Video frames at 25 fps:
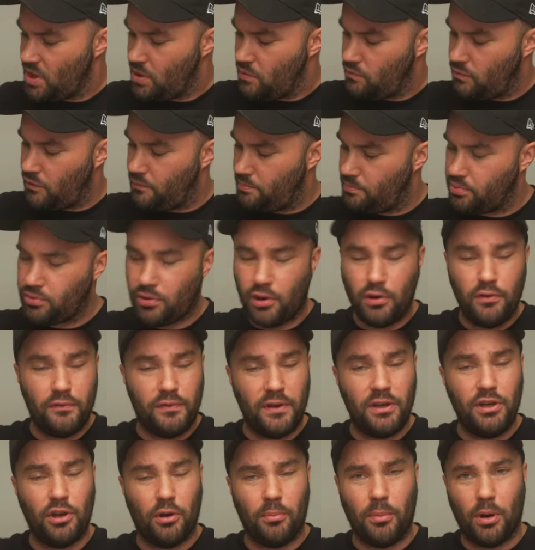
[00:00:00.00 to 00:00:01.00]
With Pro
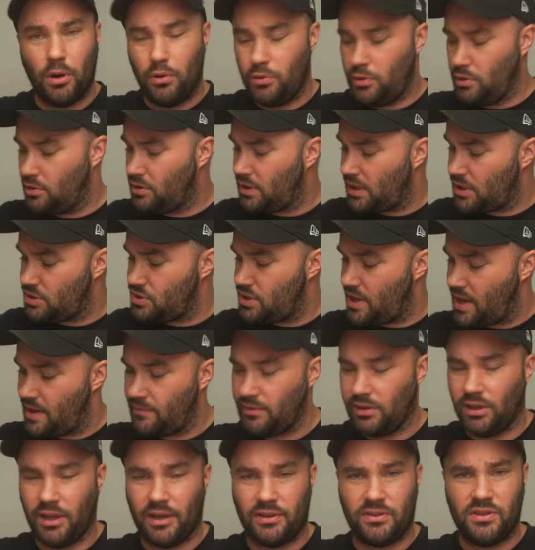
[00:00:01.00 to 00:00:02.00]
Video Mode, you can actually have
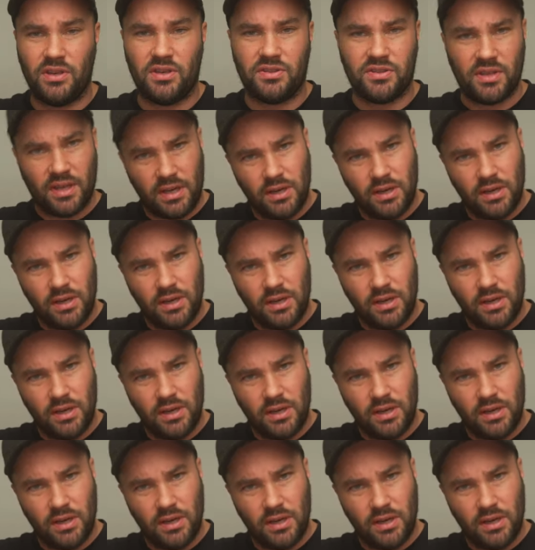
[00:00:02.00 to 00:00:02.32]
it like this